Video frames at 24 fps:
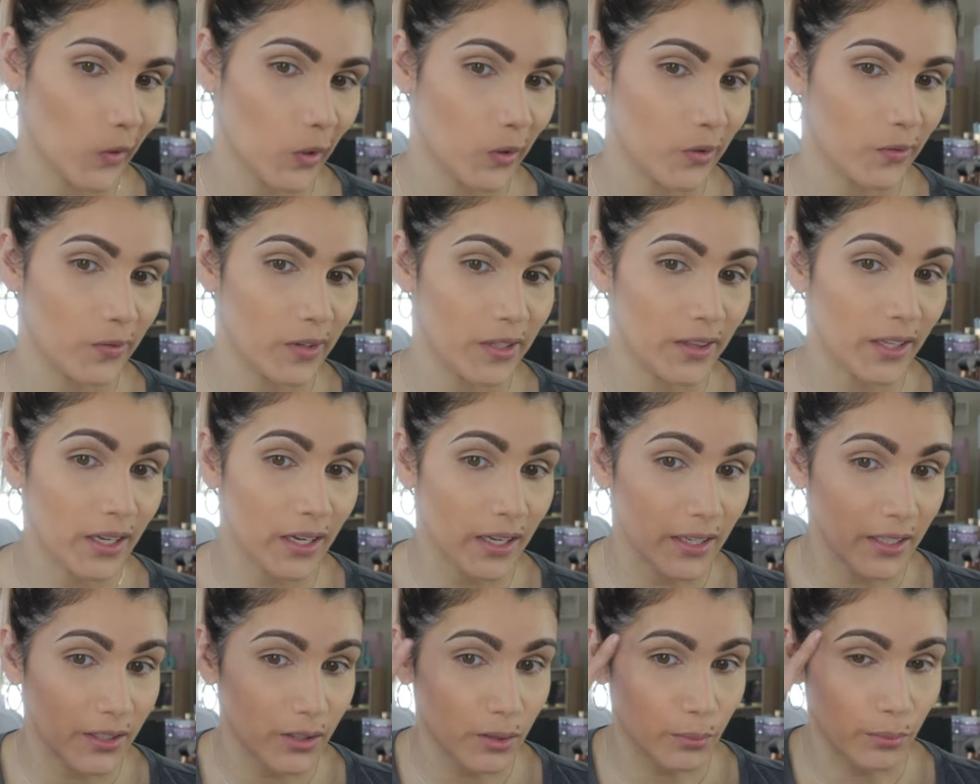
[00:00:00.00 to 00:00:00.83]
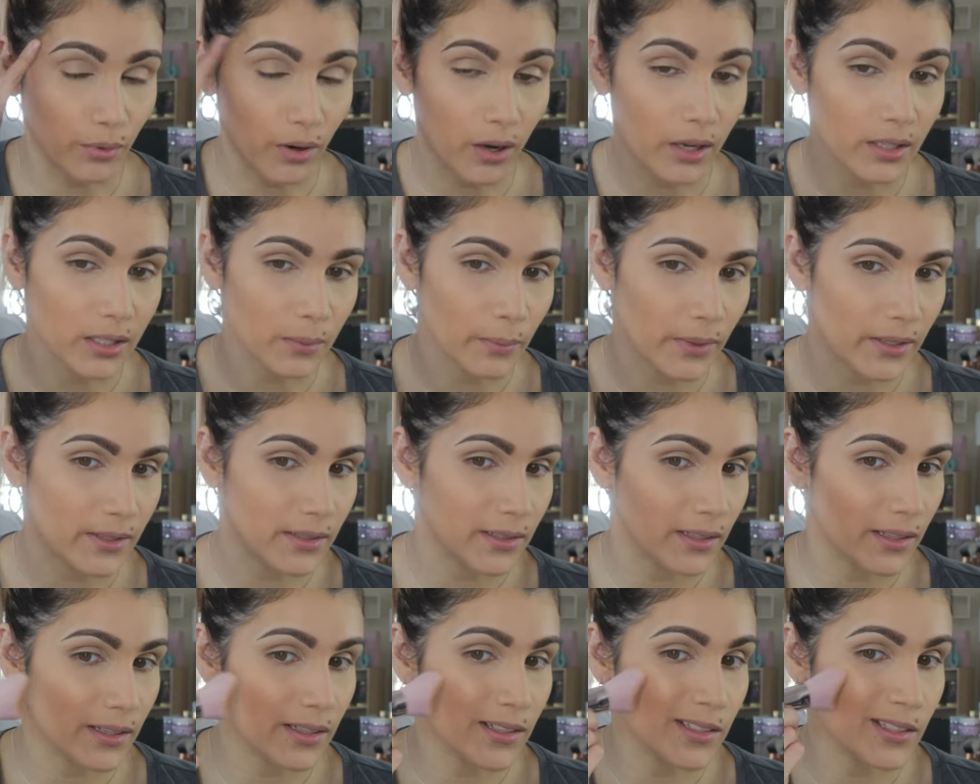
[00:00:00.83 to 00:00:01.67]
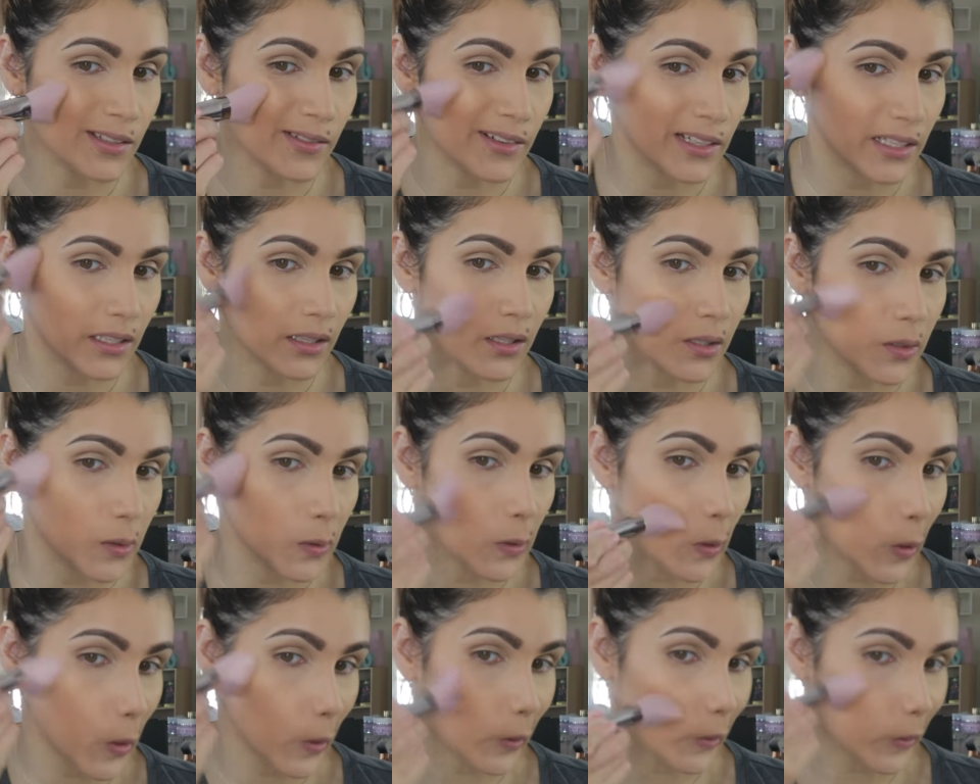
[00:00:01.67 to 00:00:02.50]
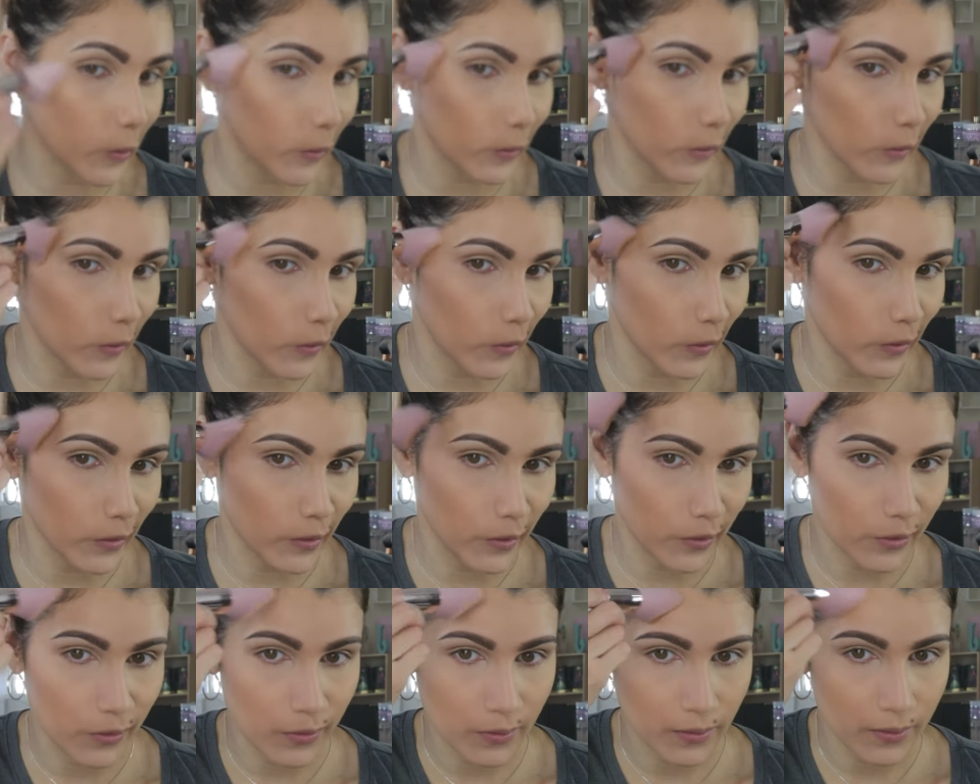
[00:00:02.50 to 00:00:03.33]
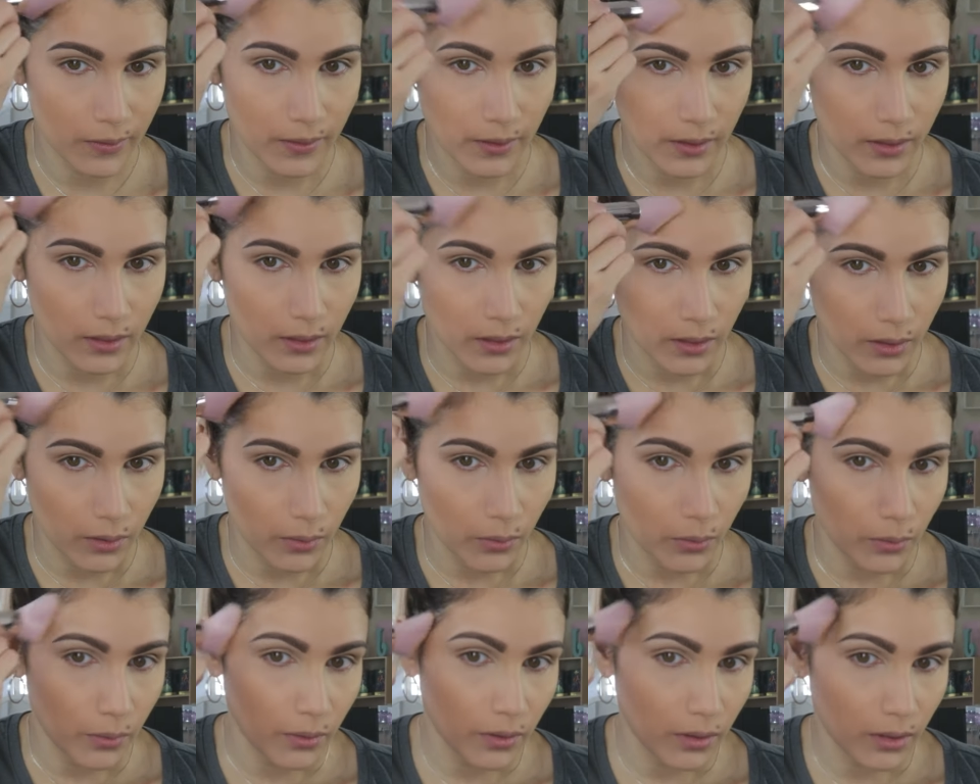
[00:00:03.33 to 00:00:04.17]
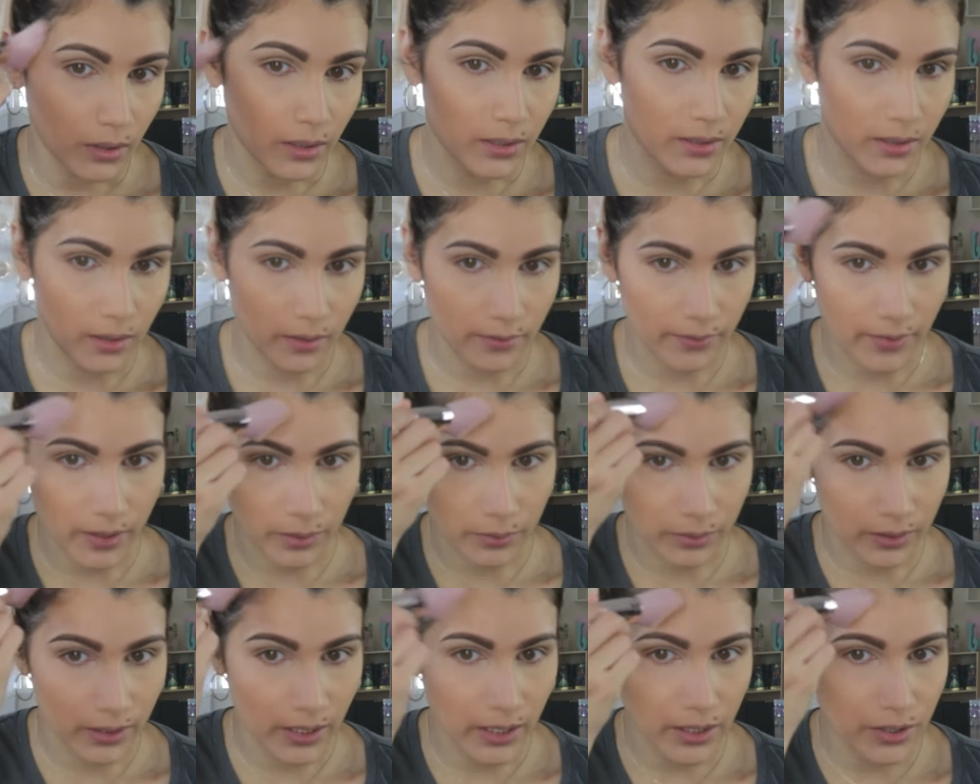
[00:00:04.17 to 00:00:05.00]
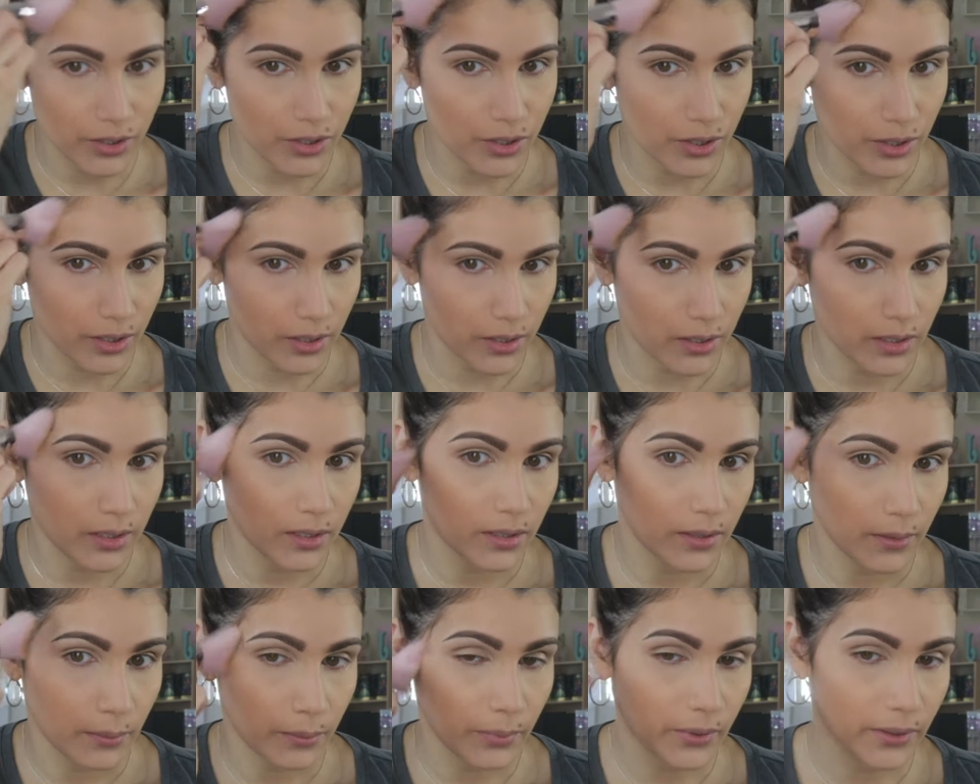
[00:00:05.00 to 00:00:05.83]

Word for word: I don't even think I need to bronze. My skin is already dark as it is because of the foundation.